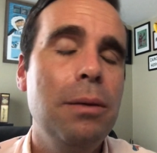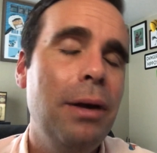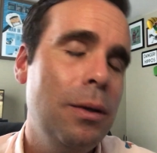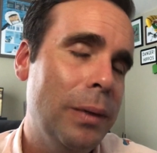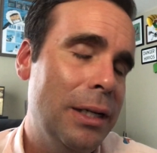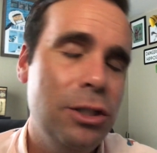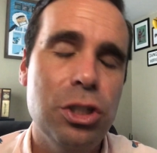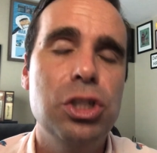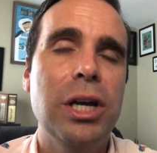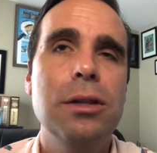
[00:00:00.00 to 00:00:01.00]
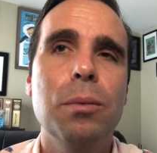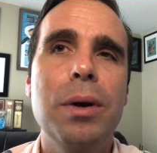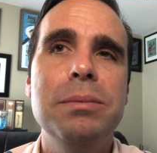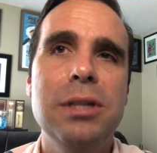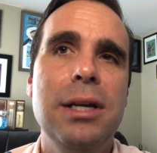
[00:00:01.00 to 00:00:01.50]
You may want to just check their
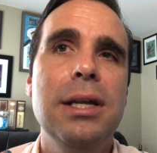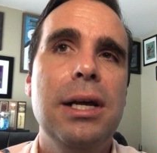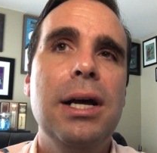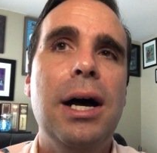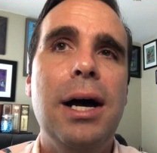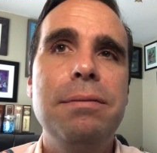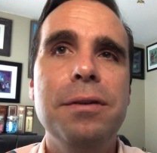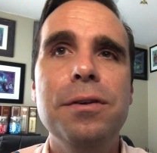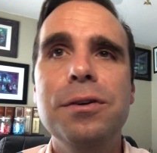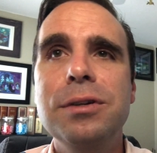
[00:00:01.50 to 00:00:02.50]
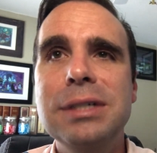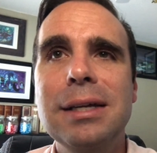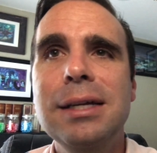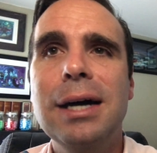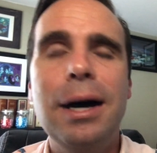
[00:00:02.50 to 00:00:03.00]
website for their
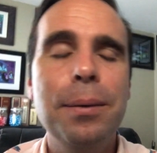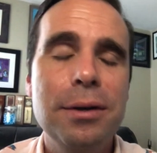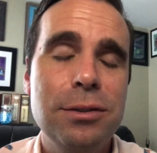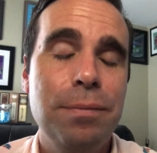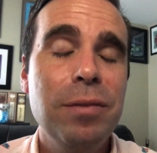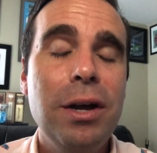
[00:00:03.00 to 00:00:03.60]
daily hours.